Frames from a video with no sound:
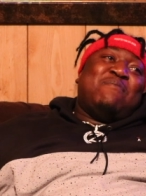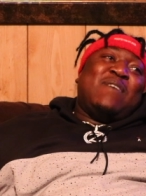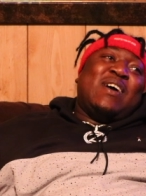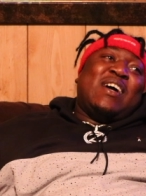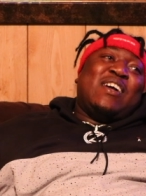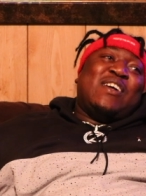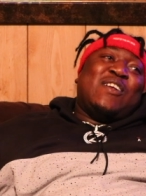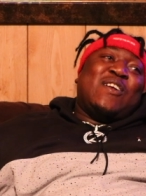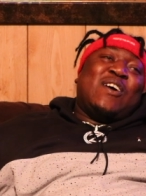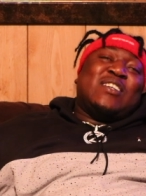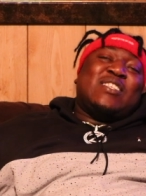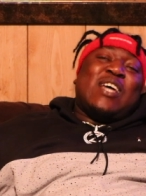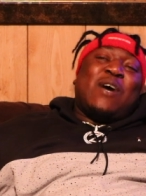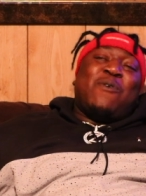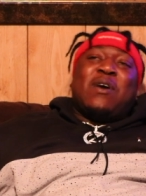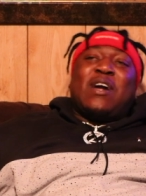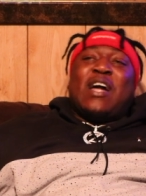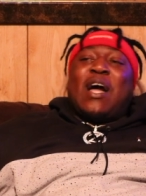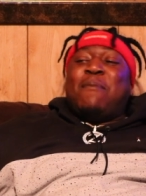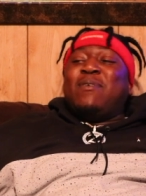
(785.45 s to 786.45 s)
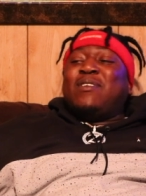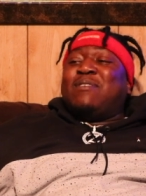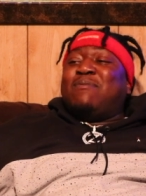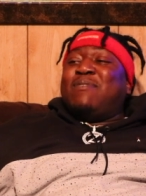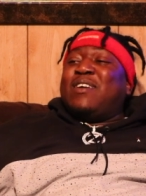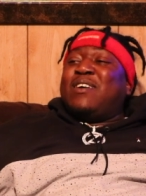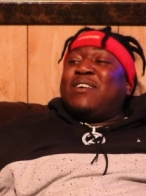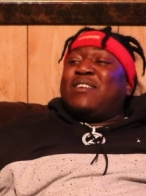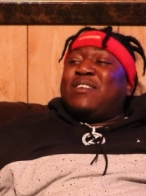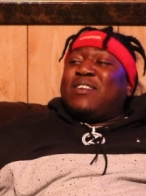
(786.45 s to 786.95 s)
but you know what I'm saying, I went and got me some
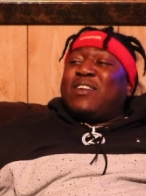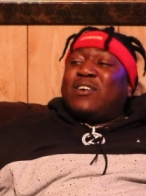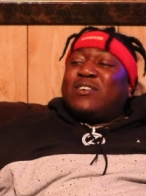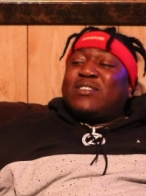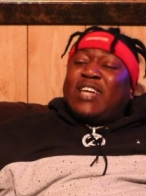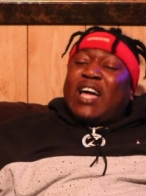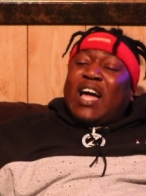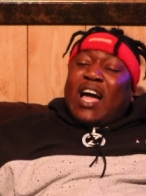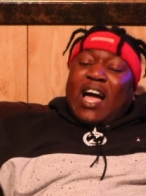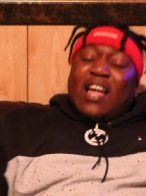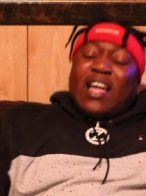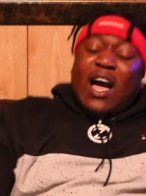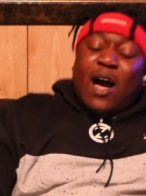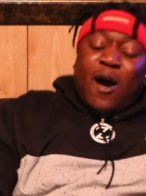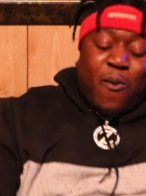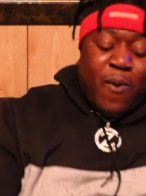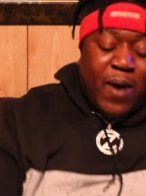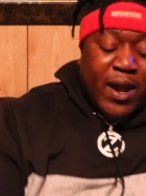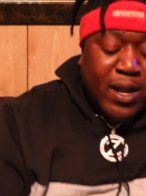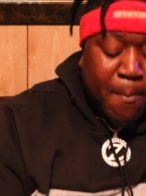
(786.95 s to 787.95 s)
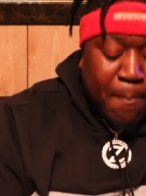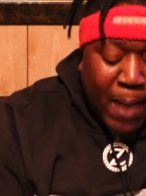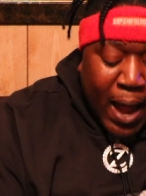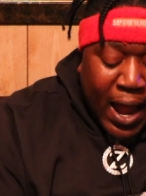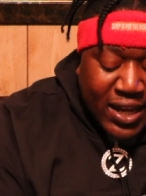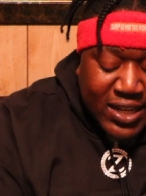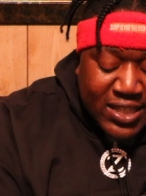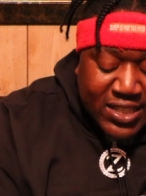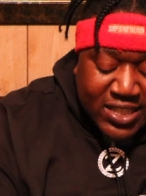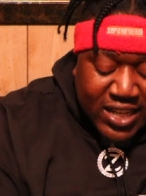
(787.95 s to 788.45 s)
little you know what I'm saying, I, I was wearing the
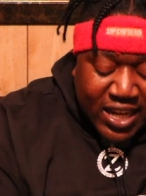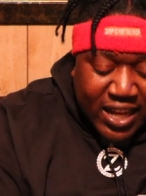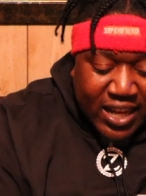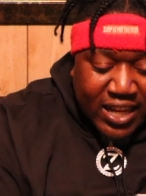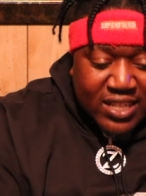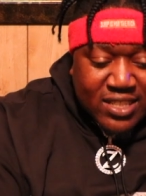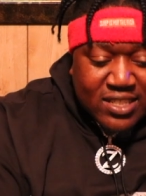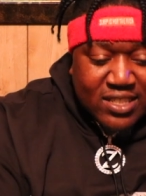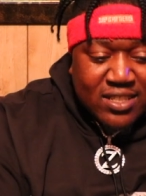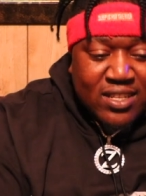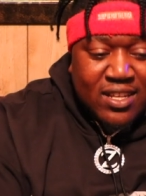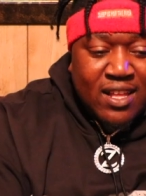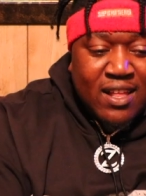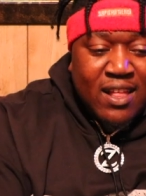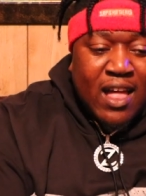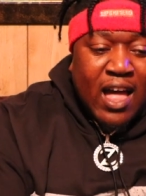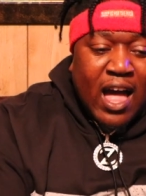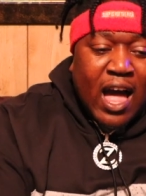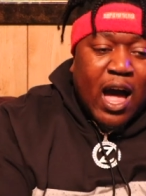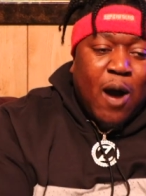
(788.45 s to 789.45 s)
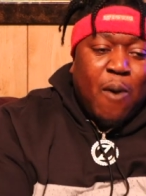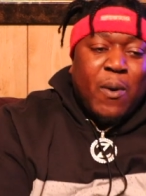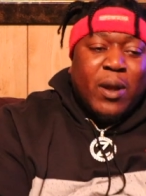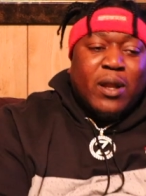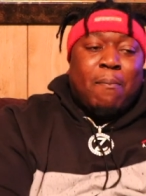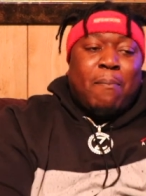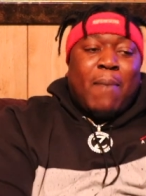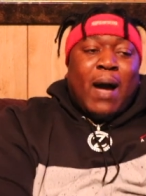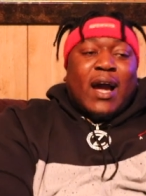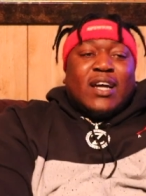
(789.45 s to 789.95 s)
biker jeans. Mm-hmm. I was
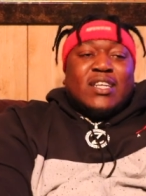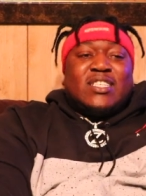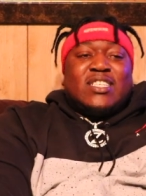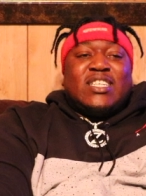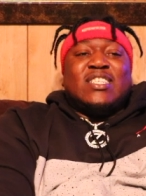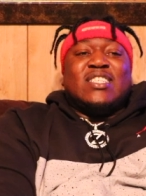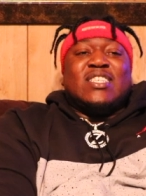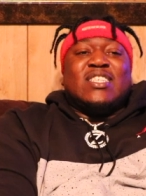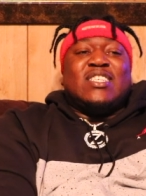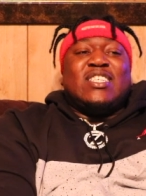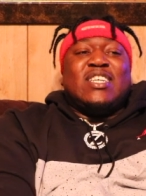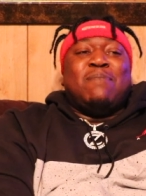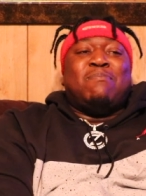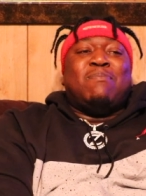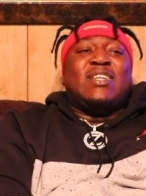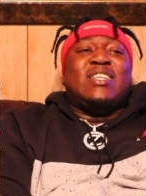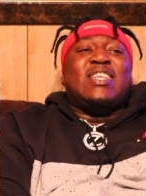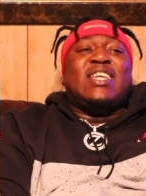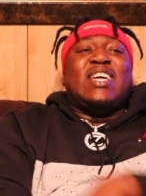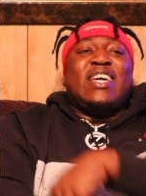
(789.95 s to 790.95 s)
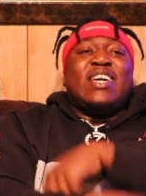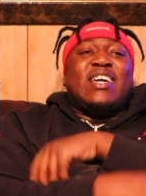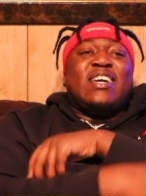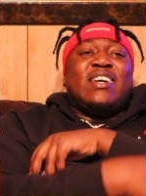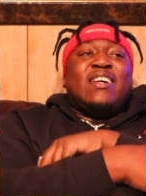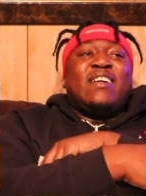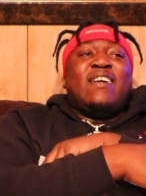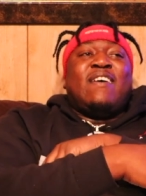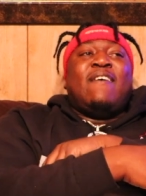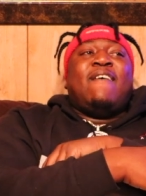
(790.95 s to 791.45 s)
wearing the biker jeans and shit, but
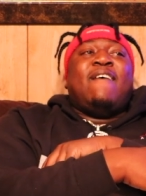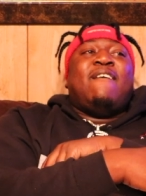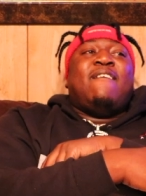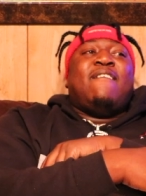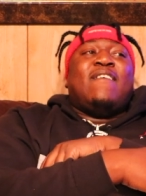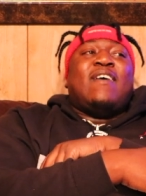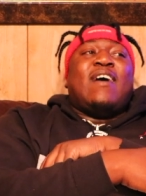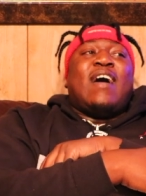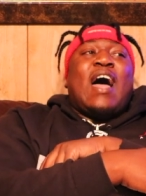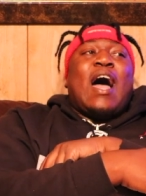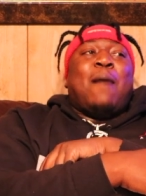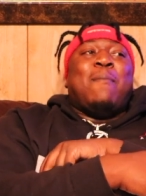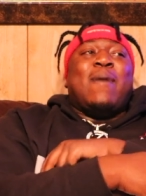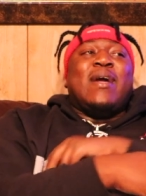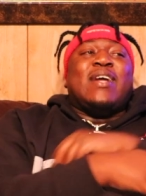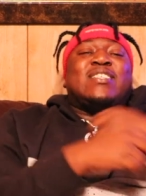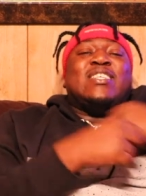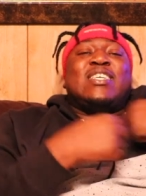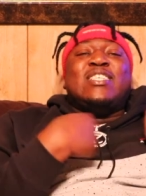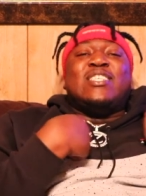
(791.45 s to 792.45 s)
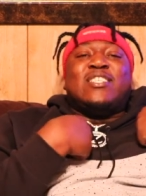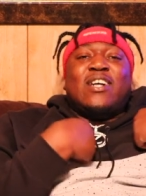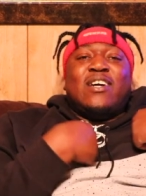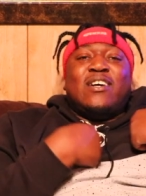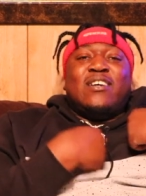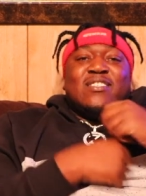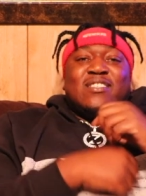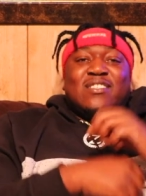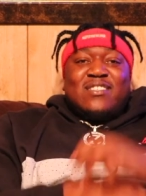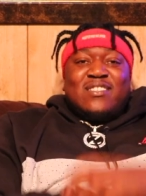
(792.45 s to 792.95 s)
then I made t
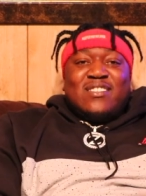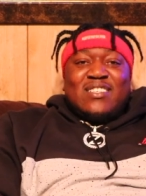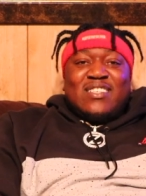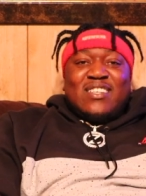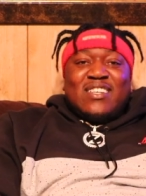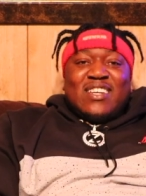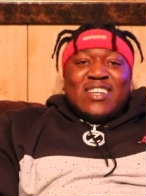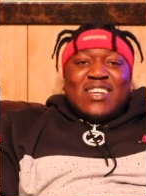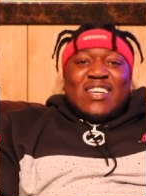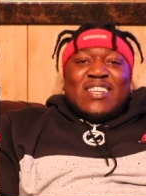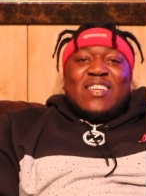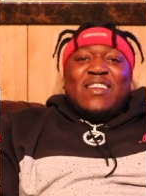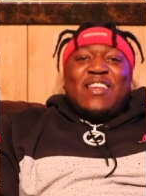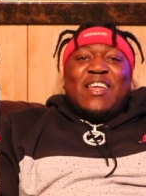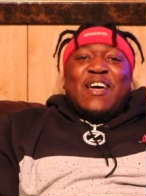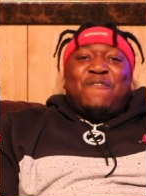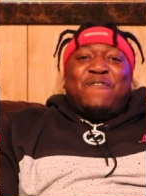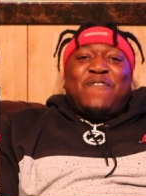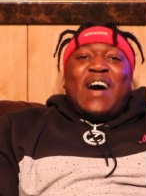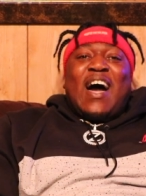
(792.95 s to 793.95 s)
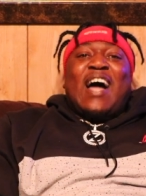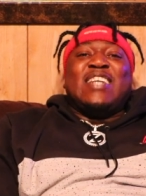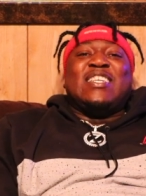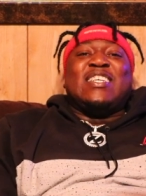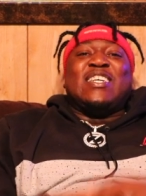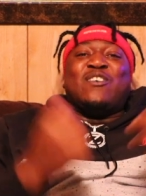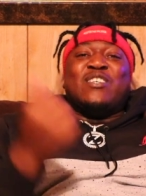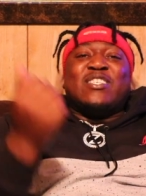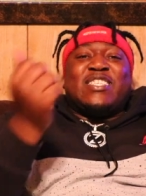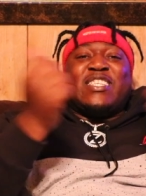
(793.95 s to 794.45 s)
shirts. Mm-hmm. So therefore, I
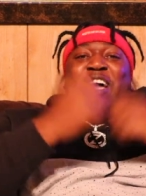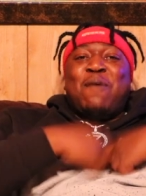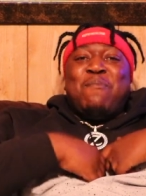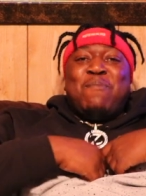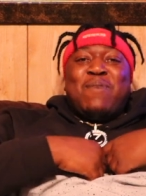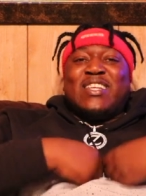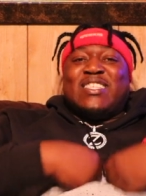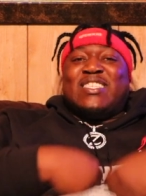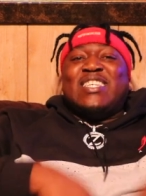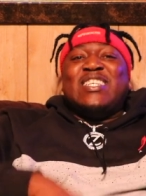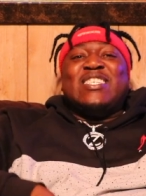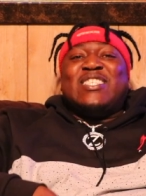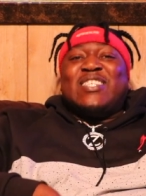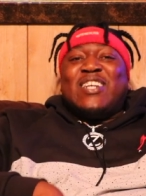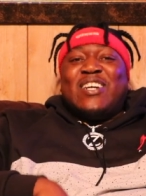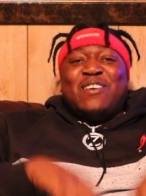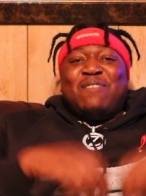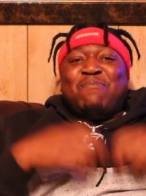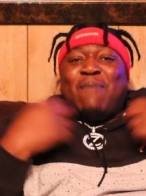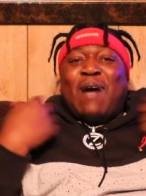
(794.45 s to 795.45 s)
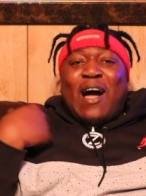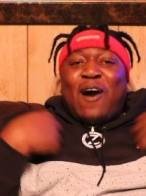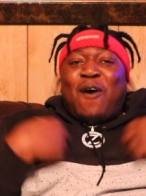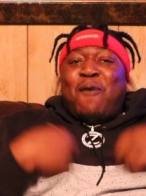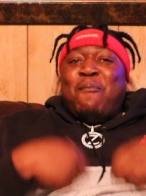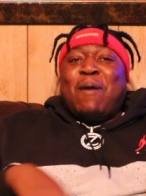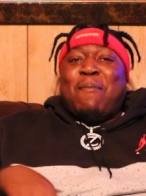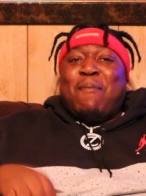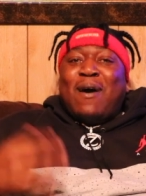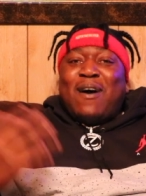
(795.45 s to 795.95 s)
just go stamp me a T-shirt, my
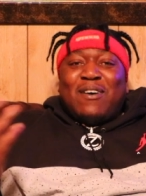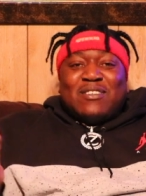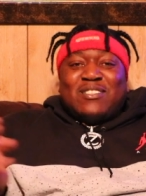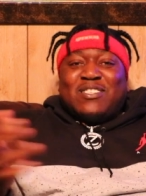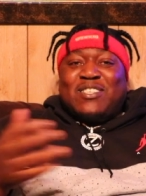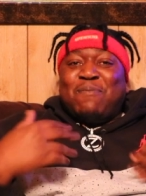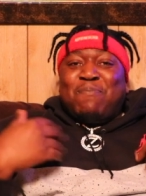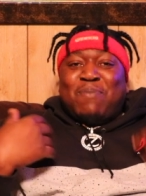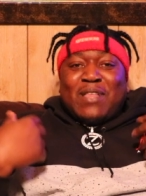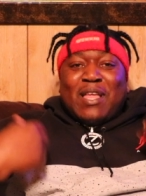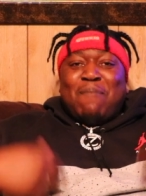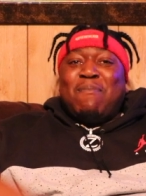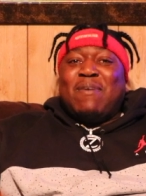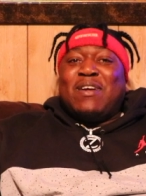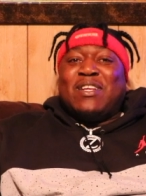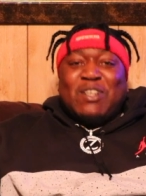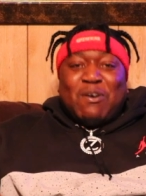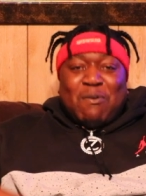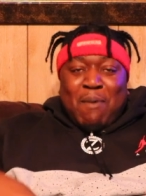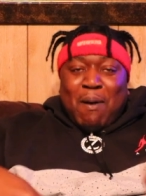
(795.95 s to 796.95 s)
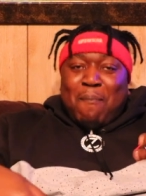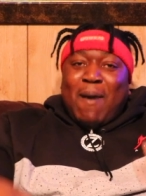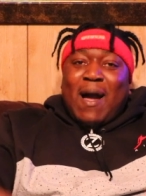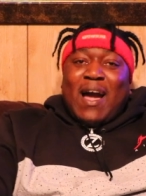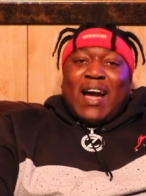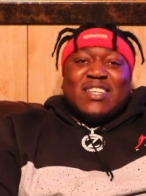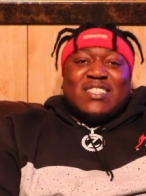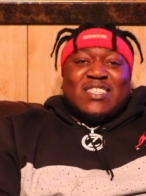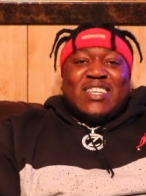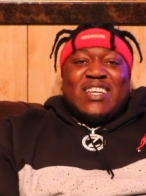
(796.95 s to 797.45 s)
own, make my own shirt, put that bitch on my
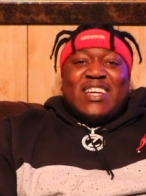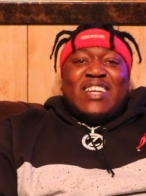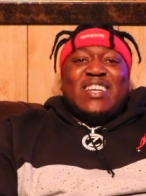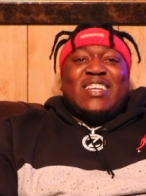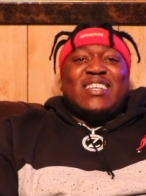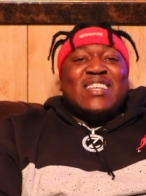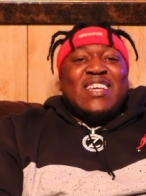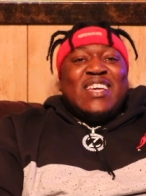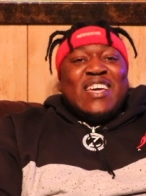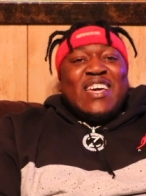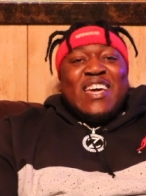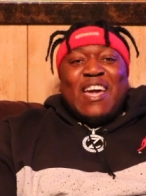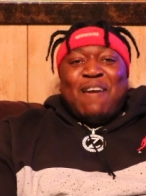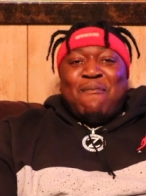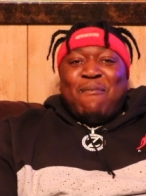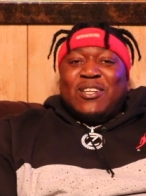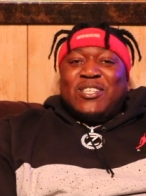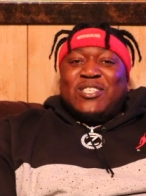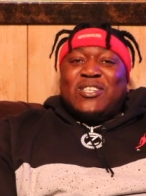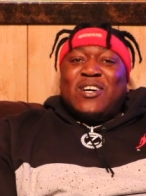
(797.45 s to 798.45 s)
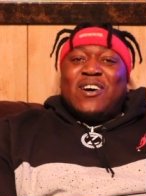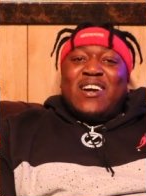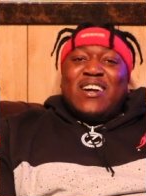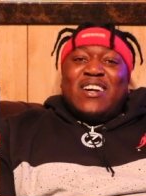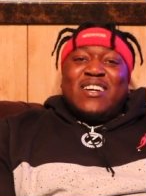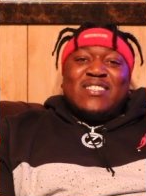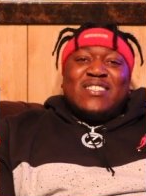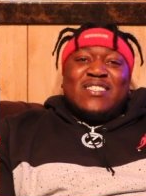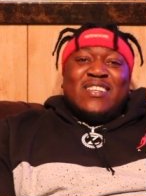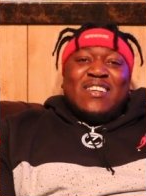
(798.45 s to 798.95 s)
biker jeans yeah. and my
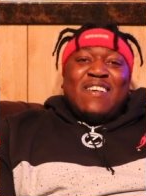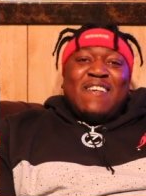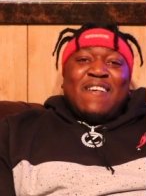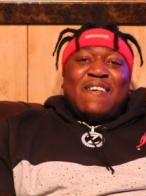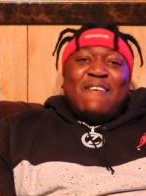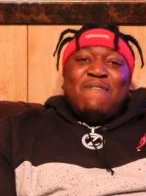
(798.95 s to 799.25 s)
joints. Mm-hmm.